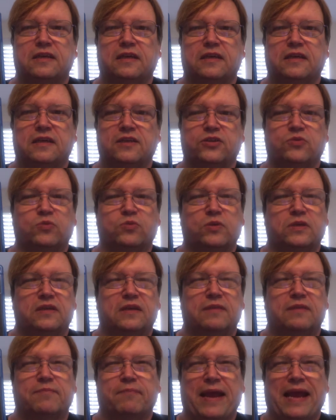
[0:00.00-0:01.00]
uh, you would
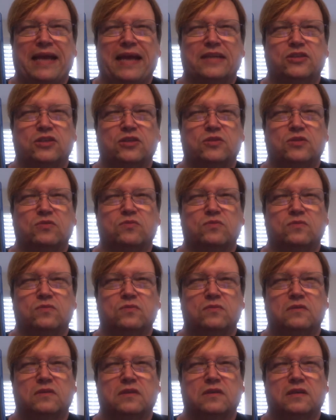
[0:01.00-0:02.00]
imagine
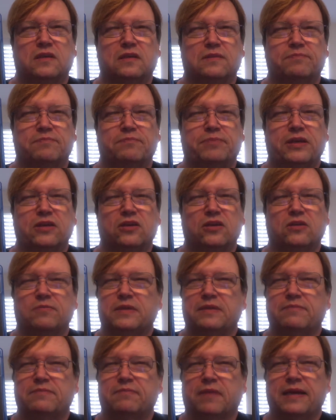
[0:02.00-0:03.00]
a uh,
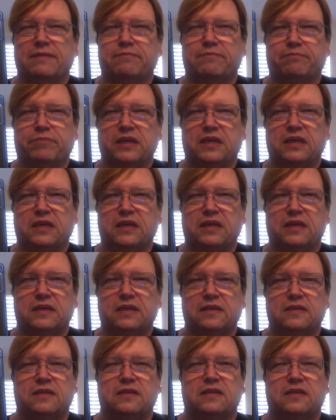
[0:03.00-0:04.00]
pyramid might be.